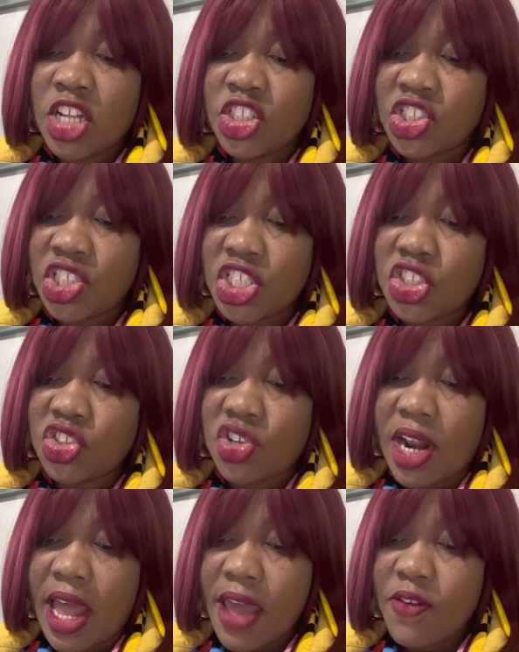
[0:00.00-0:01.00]
change
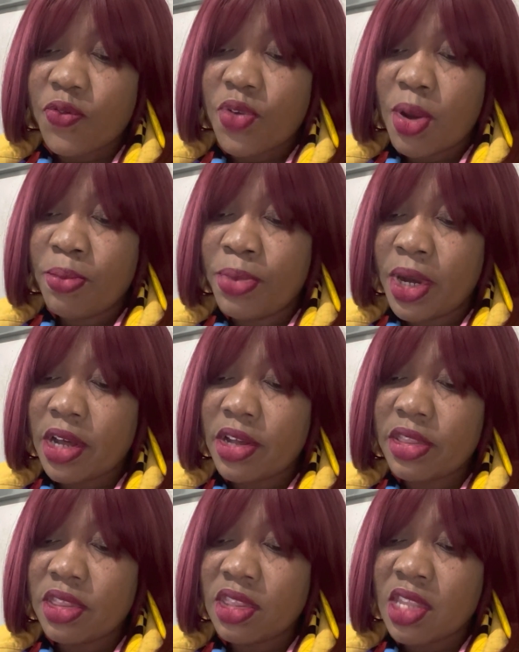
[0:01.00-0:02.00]
your life.
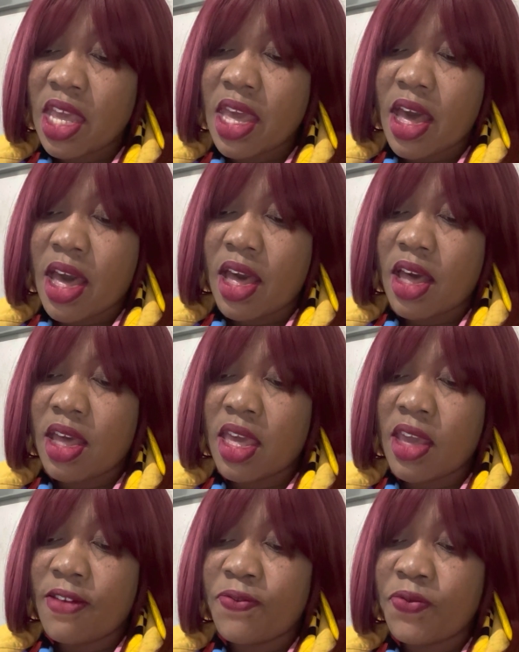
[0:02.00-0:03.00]
But there are
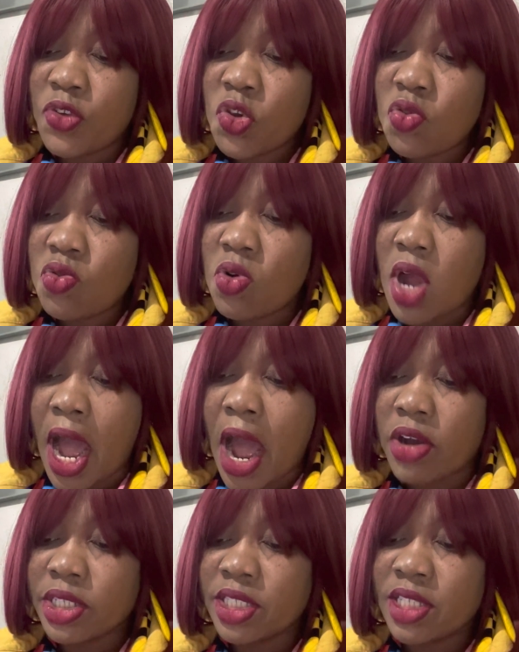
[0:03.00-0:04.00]
a few
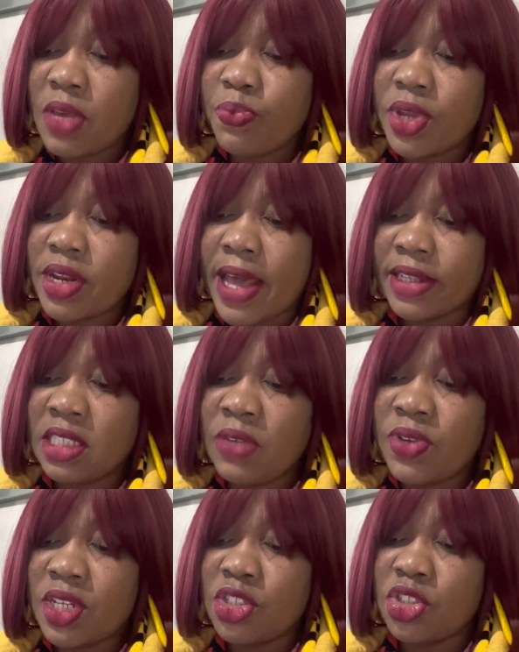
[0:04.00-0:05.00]
housekeeping
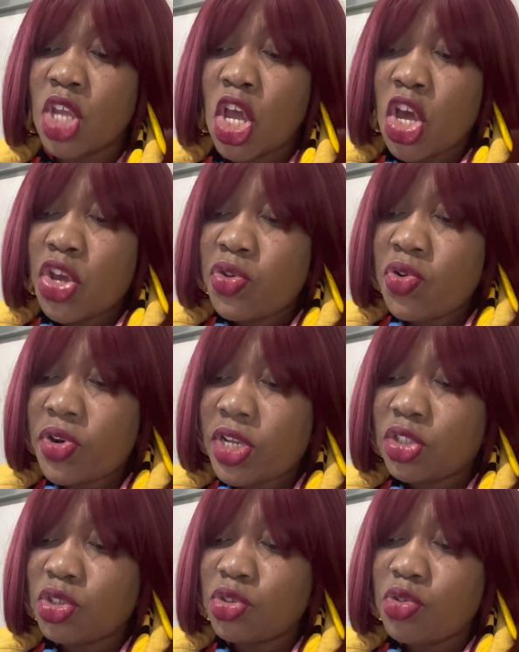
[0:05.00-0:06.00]
activities you
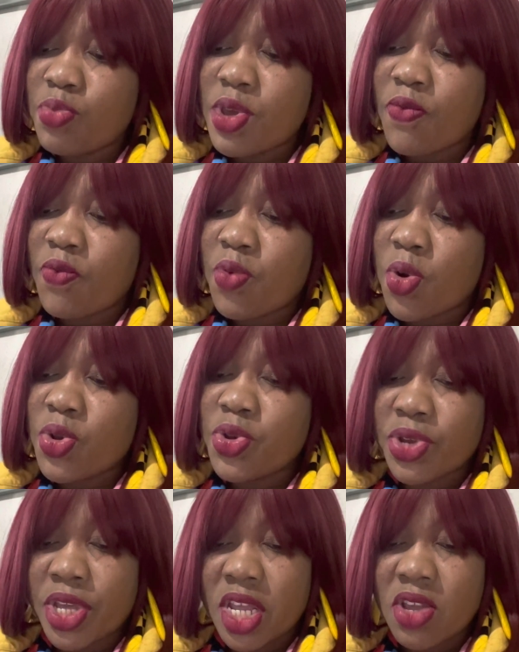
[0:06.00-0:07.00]
need to do before
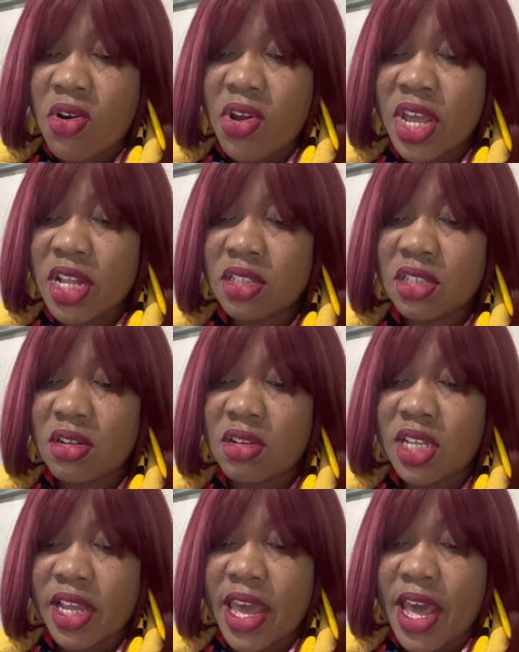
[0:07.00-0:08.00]
you get your hands
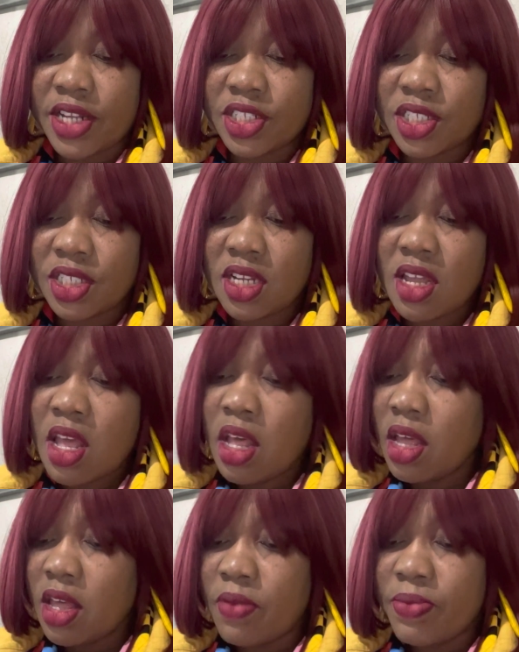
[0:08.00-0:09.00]
on the cash.
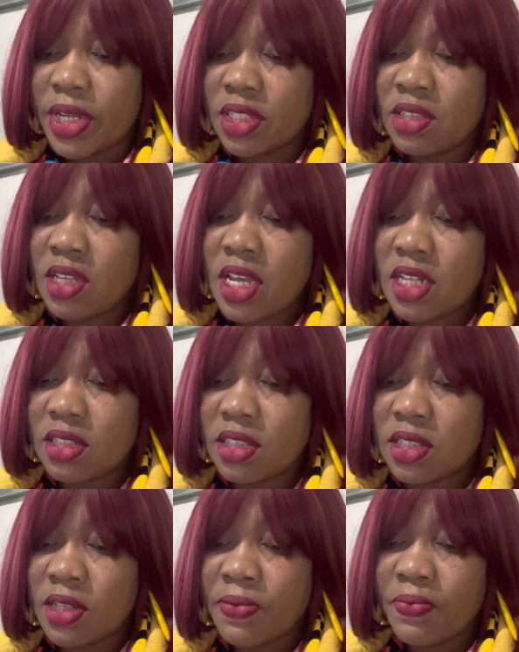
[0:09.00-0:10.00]
It makes sense.